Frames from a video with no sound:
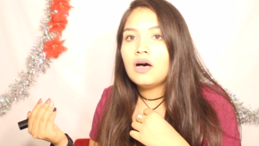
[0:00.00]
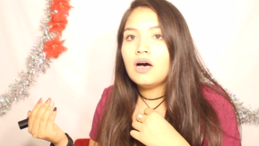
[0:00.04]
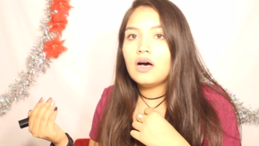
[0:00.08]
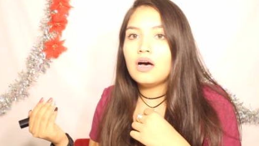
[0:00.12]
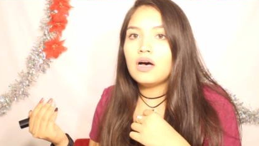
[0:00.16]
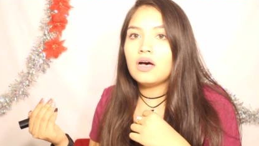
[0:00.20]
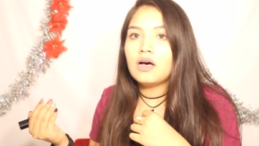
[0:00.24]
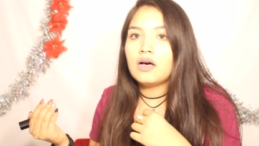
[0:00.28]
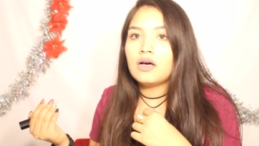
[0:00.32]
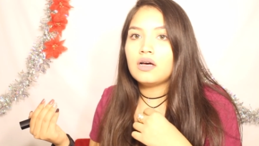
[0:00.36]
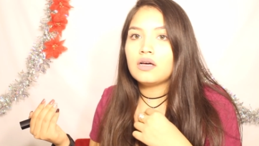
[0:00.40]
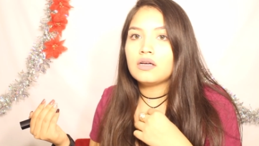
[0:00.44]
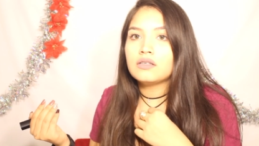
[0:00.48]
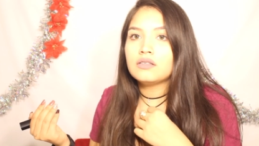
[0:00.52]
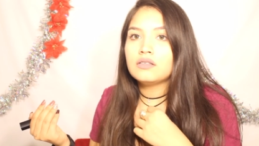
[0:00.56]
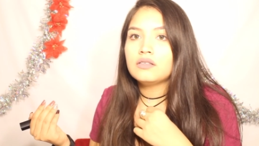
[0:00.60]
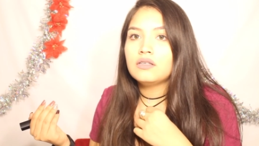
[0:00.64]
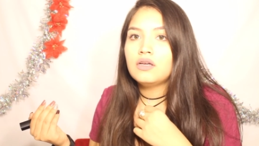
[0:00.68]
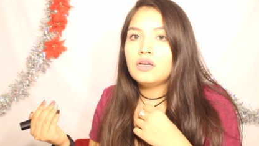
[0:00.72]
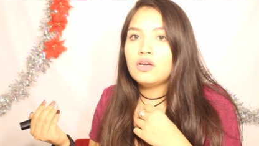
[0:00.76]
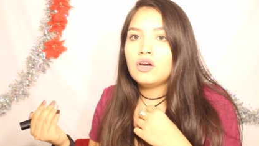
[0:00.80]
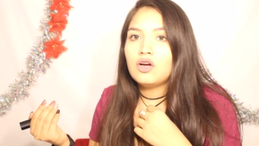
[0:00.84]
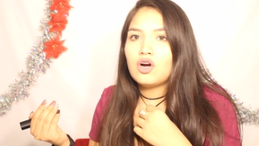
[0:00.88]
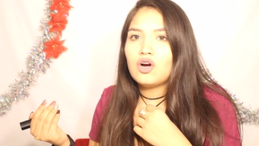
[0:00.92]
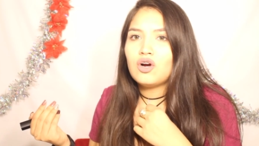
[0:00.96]
uh,
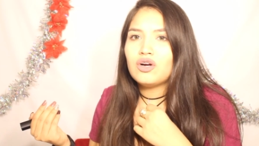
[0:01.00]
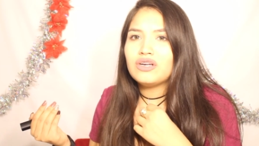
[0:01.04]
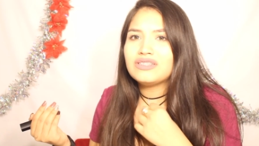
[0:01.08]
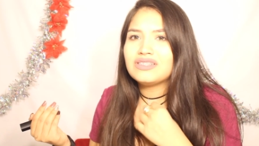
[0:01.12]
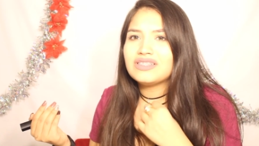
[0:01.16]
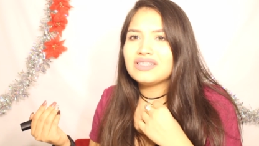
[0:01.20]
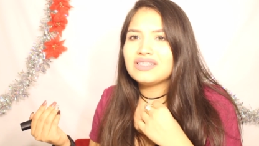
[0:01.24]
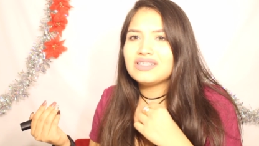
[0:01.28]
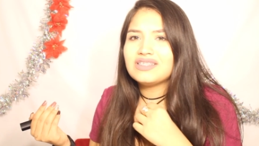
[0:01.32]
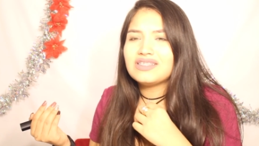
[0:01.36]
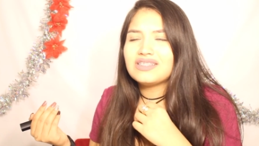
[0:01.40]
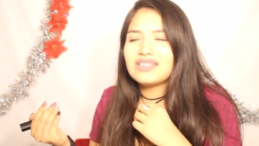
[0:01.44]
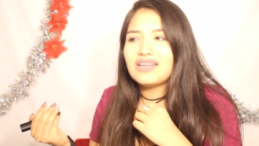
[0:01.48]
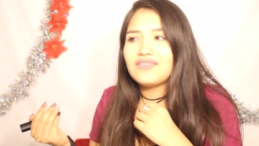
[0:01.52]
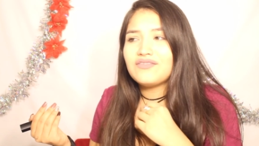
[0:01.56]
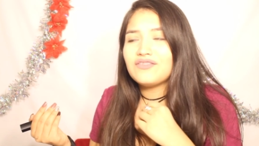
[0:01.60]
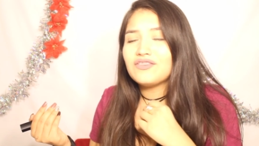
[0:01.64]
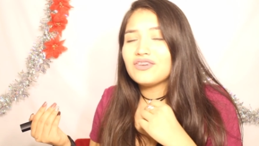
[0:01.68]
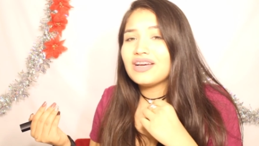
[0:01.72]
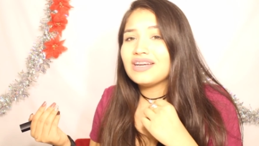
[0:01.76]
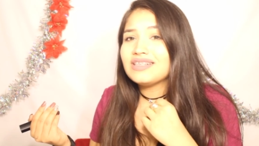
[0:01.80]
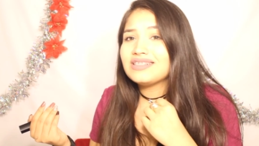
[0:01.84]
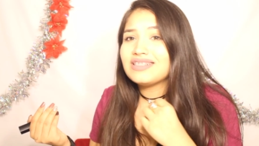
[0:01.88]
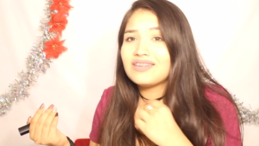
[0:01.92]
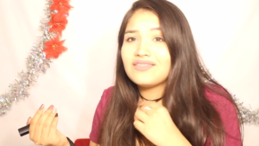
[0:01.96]
or just if
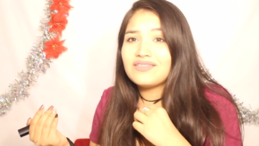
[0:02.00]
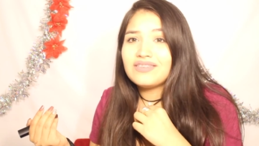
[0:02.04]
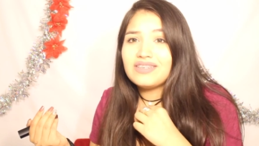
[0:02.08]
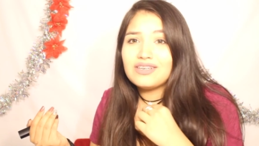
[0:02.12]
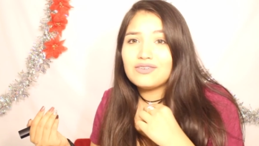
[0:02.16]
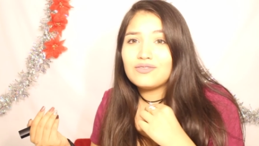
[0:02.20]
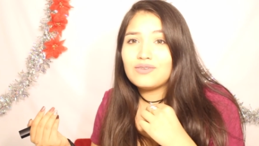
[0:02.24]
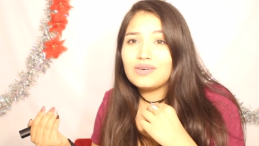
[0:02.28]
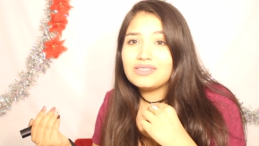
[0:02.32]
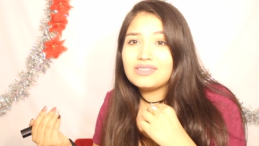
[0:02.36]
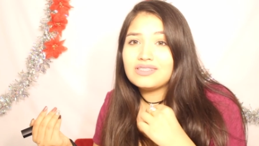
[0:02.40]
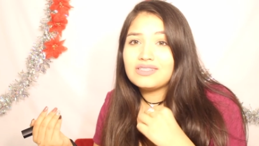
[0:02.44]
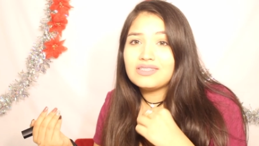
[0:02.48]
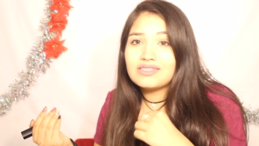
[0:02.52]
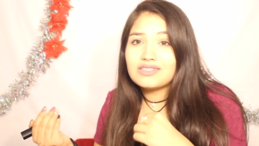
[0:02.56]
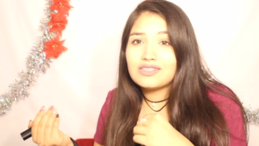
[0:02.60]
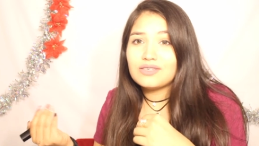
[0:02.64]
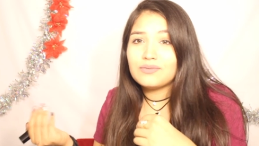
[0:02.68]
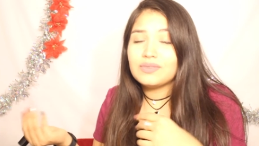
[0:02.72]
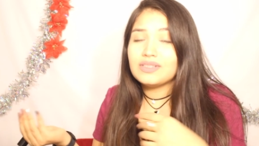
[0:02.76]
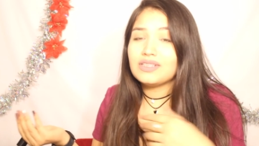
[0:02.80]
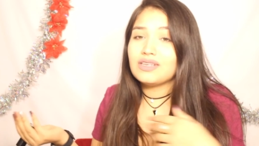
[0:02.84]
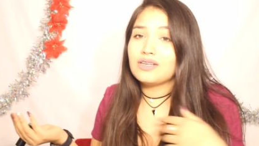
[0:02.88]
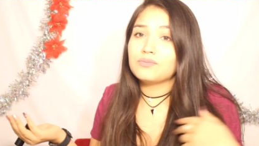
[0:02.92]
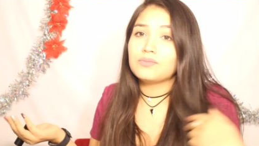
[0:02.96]
you guys have any questions
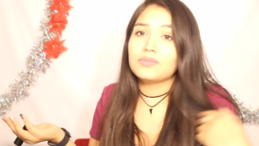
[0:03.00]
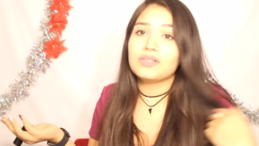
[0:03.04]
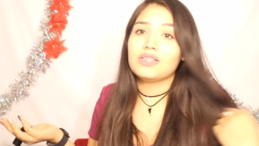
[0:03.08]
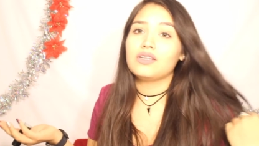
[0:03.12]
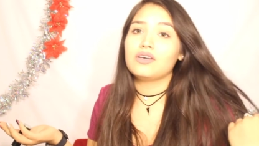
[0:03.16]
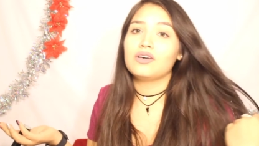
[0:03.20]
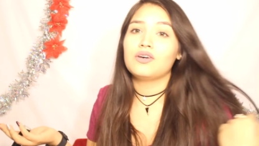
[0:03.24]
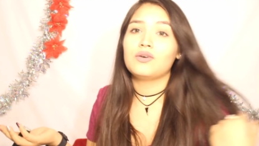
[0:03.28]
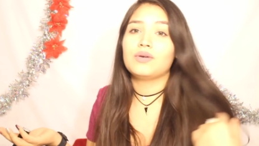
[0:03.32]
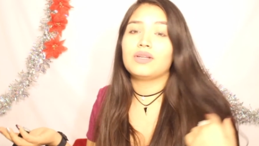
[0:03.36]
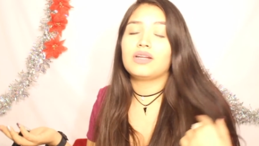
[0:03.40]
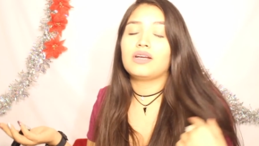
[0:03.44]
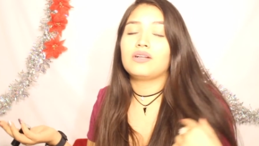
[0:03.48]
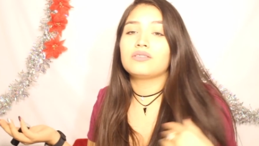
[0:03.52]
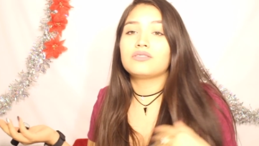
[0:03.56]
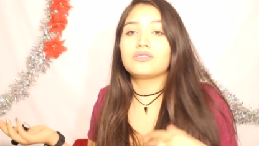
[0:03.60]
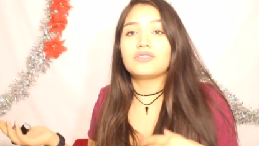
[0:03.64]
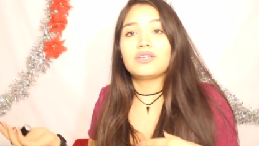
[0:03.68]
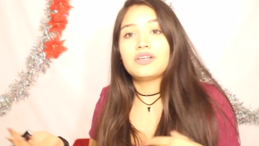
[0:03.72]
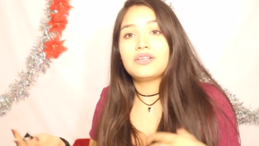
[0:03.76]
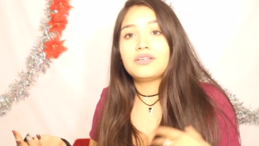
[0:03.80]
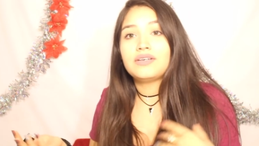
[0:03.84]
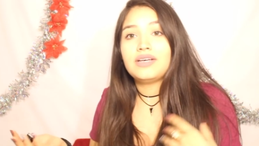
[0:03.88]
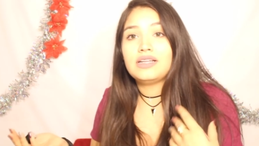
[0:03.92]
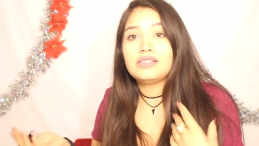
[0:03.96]
comment down below and I'll
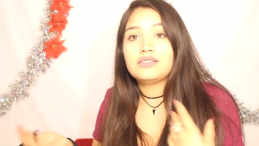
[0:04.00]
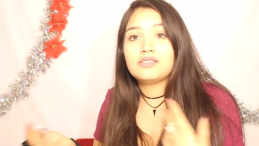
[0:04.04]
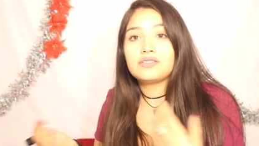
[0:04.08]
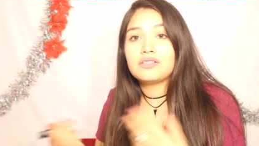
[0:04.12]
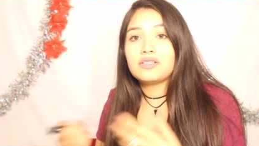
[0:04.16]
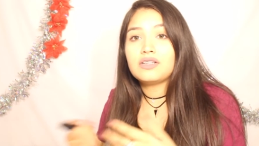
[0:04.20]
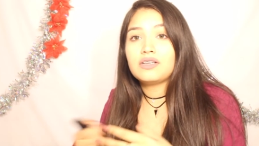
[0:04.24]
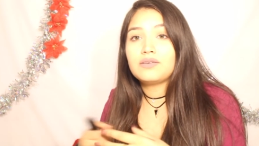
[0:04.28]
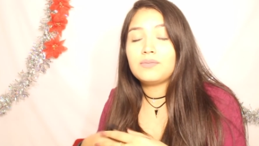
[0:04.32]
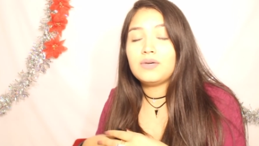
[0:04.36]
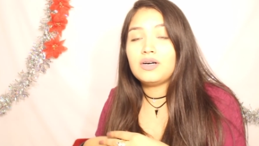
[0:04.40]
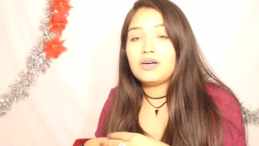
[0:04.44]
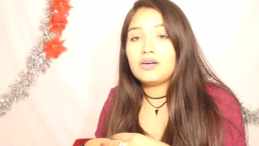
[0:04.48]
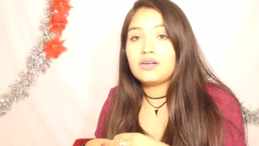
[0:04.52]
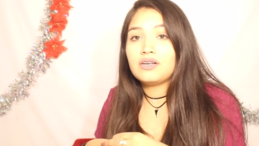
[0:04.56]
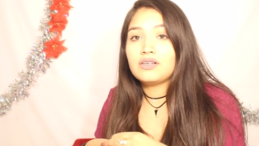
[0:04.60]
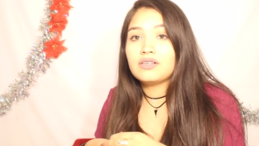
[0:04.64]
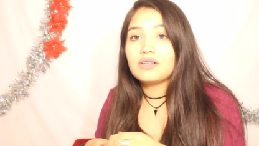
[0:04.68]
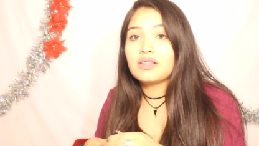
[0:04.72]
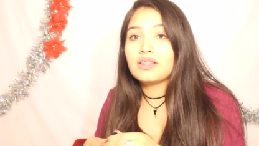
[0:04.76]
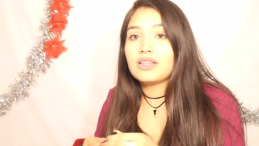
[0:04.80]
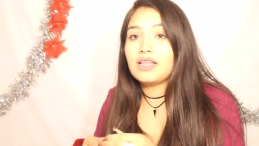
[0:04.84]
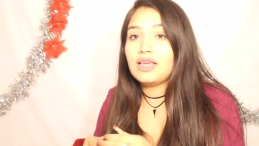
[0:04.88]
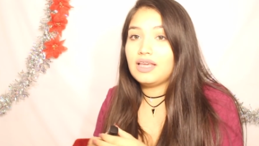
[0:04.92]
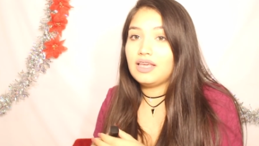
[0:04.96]
try to answer them
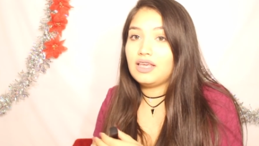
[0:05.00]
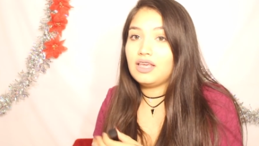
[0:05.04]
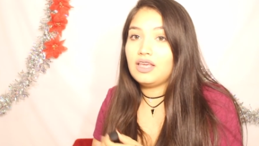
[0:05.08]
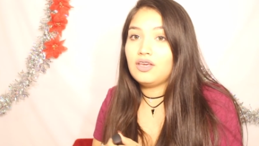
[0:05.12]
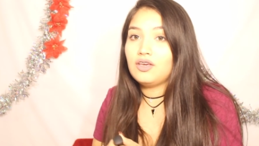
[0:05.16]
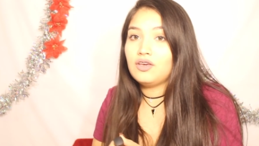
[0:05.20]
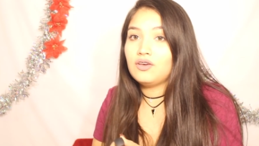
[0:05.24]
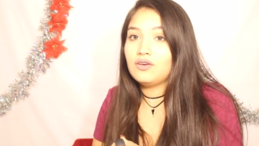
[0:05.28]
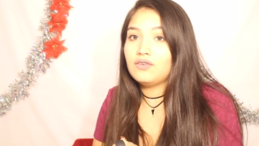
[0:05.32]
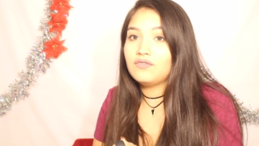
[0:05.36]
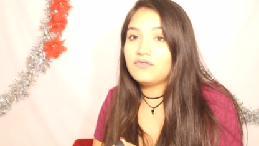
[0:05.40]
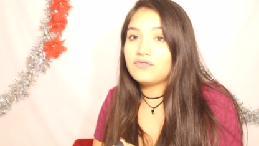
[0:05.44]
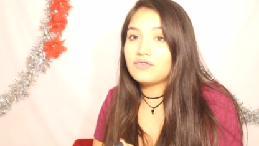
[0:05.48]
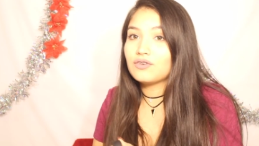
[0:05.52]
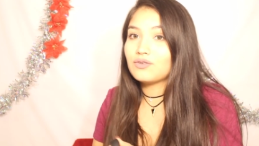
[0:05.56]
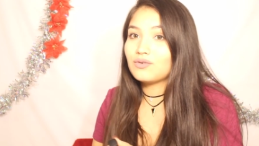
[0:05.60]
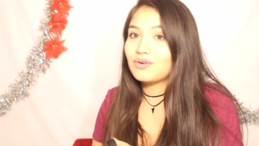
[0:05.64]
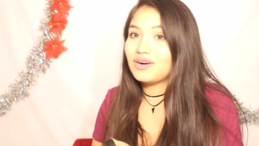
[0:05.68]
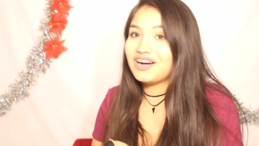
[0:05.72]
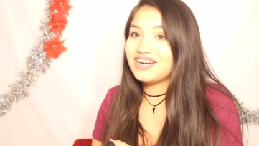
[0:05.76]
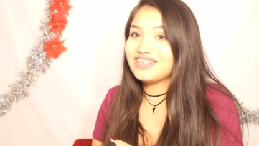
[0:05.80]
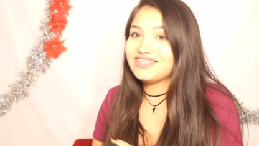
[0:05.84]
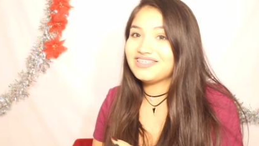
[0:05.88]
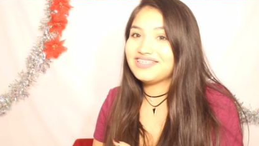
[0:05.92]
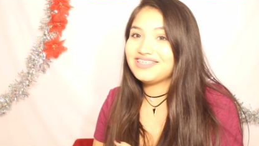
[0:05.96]
all thank you for
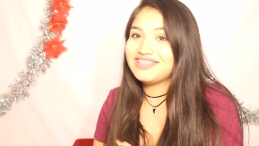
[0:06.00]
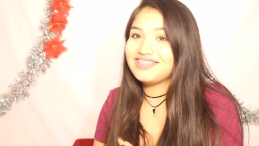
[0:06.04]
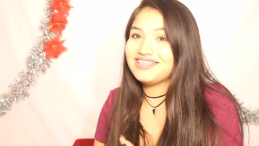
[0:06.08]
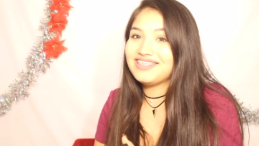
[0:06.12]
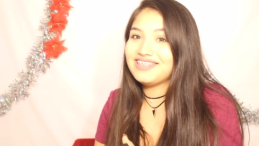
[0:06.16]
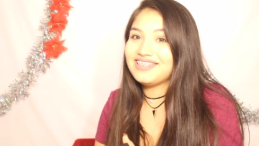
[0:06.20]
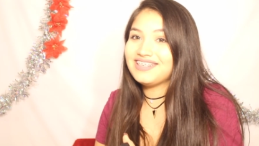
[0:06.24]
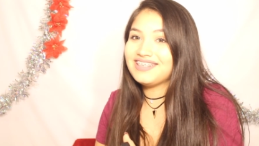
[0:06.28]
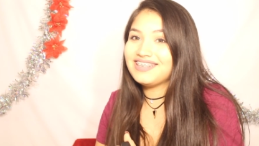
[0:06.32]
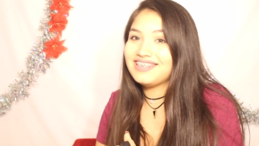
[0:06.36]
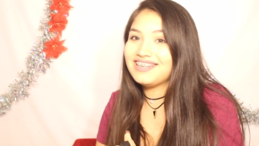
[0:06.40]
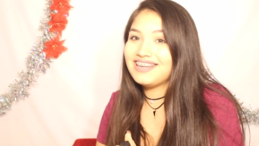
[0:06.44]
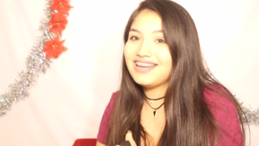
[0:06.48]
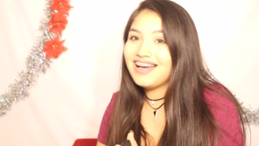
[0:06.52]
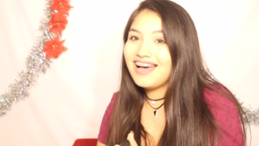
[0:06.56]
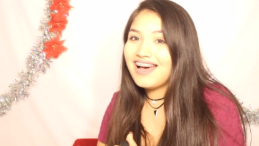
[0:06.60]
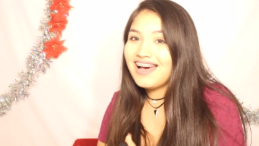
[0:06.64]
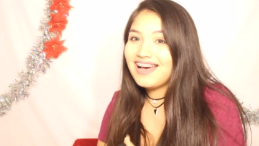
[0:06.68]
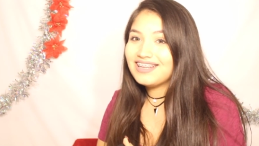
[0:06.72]
watching